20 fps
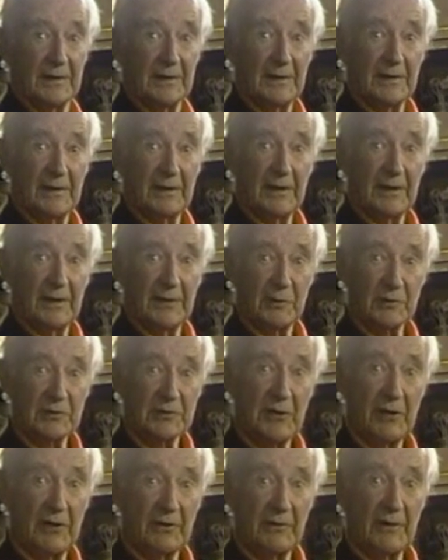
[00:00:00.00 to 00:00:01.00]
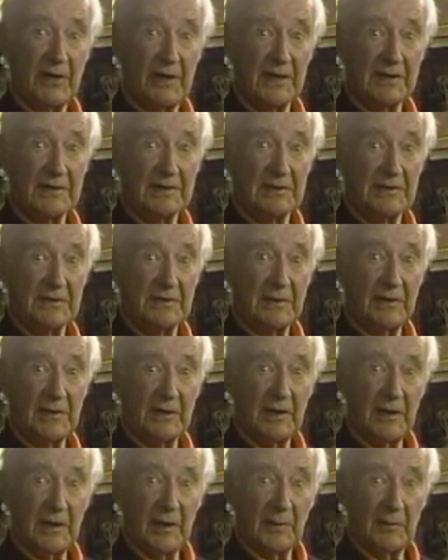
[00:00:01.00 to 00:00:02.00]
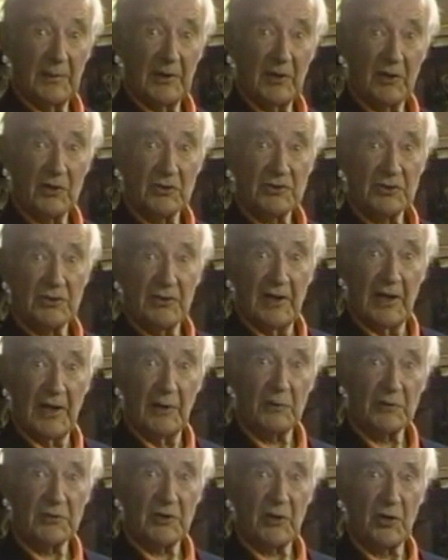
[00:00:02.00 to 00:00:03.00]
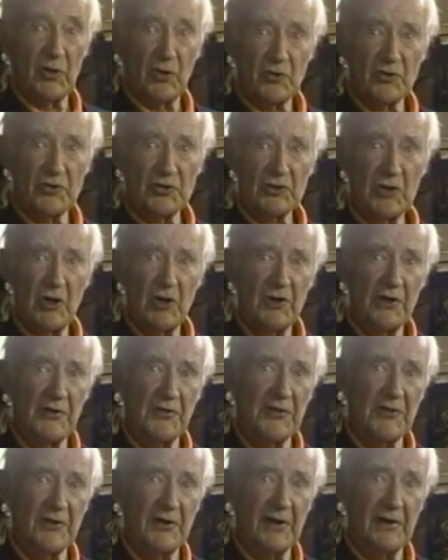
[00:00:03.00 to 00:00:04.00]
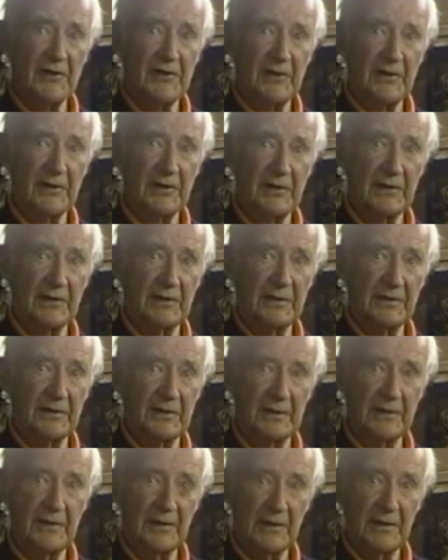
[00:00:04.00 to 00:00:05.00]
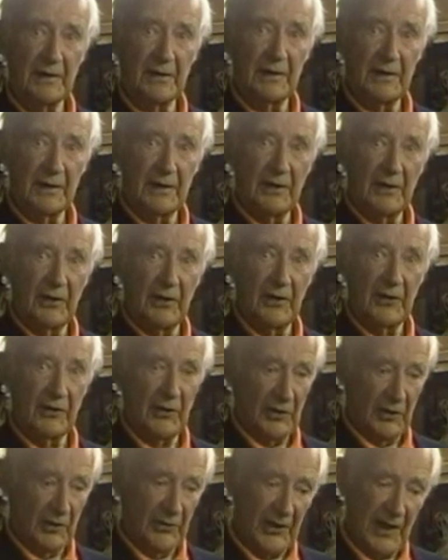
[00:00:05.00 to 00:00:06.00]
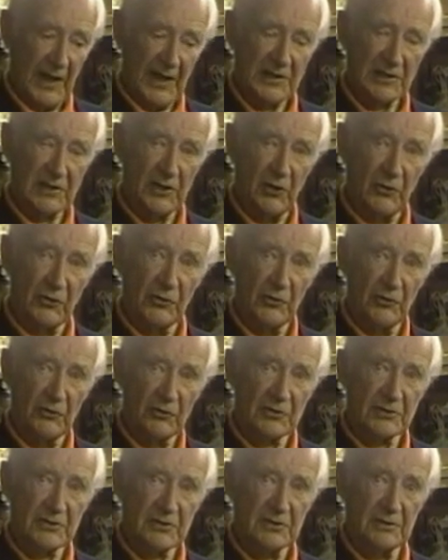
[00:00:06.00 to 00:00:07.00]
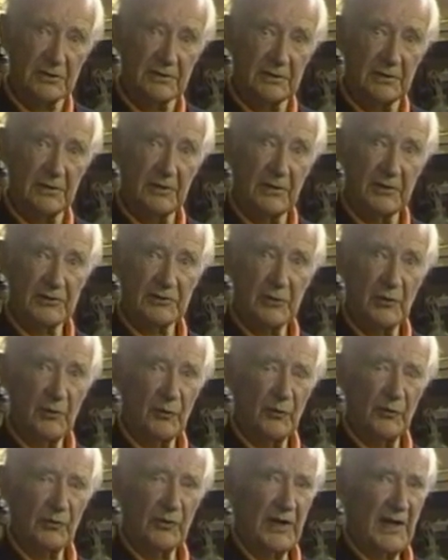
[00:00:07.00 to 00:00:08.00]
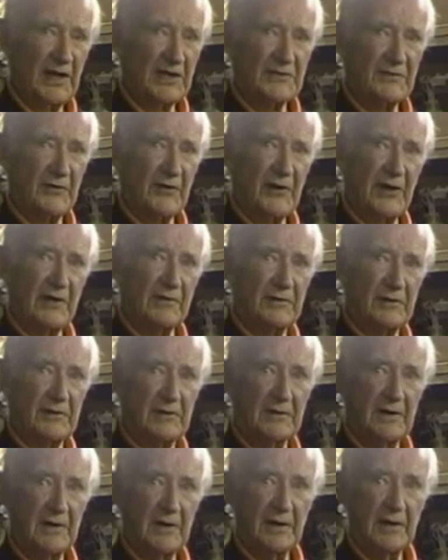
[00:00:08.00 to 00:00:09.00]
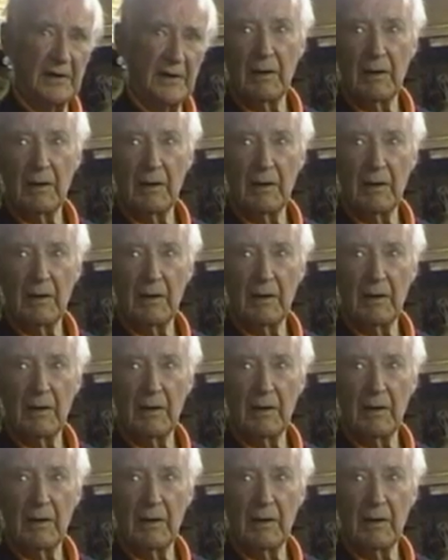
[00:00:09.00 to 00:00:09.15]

Yeah. And it was all right. Yeah, Because it was a good solid thread and a nice long nut. Right. So it would last forever.